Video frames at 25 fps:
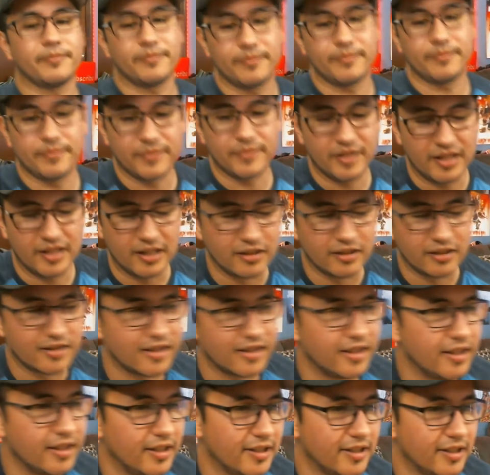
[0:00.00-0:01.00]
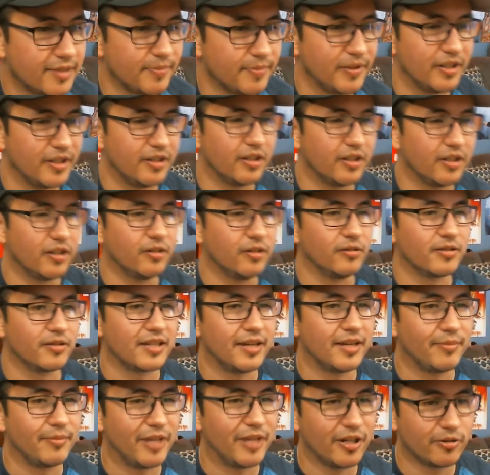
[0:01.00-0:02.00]
LTE speed goes.
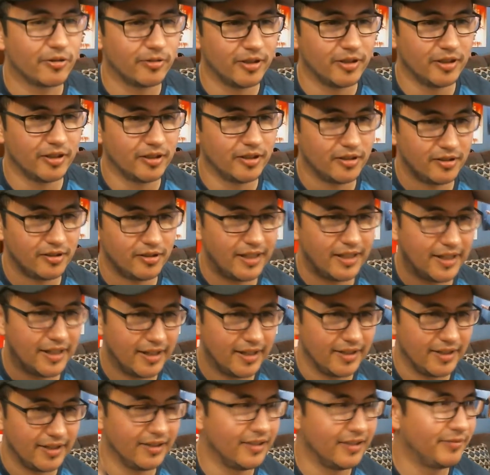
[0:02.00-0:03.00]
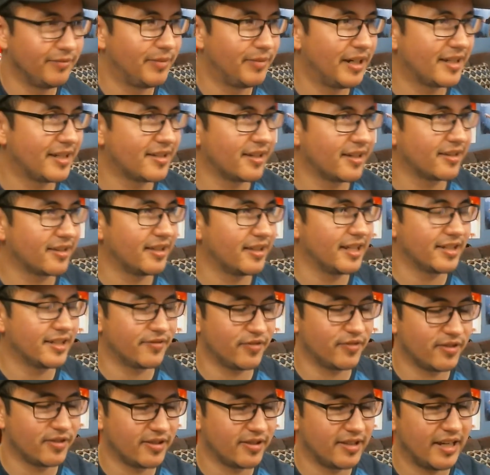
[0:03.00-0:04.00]
And Michael Hill and Live by Tech, thanks
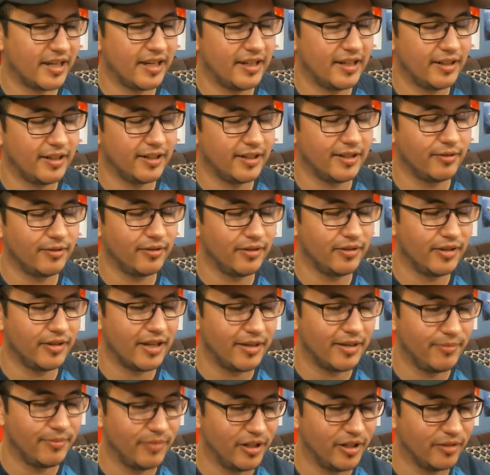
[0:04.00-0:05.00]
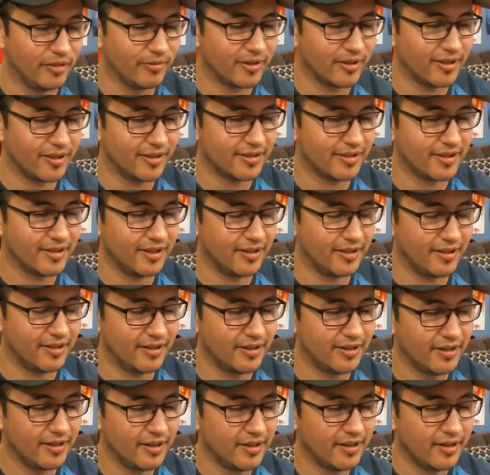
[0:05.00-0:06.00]
for staying and being with us
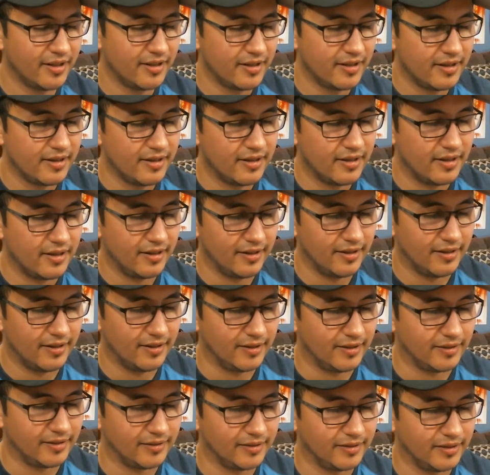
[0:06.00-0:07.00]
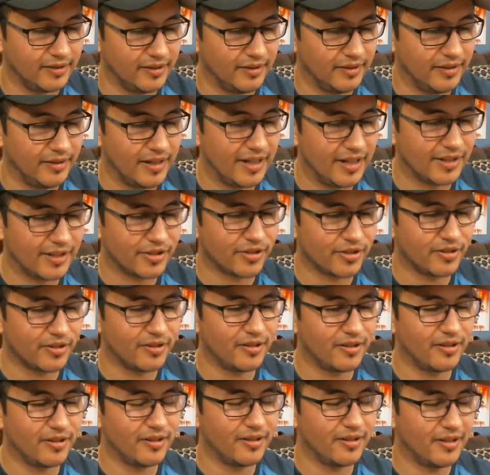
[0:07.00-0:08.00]
here. Not
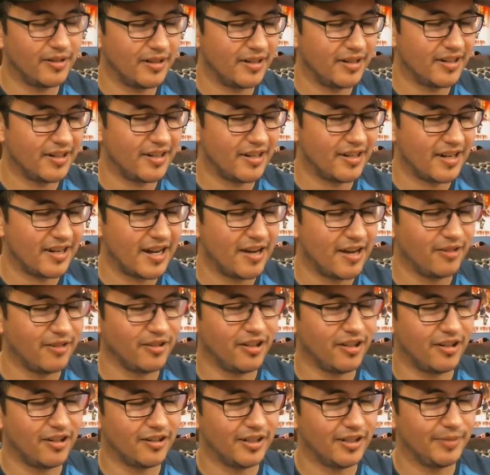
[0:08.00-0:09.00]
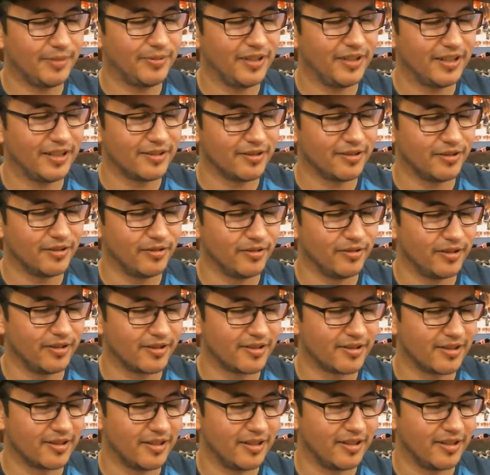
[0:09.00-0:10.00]
sure how long I plan to do this.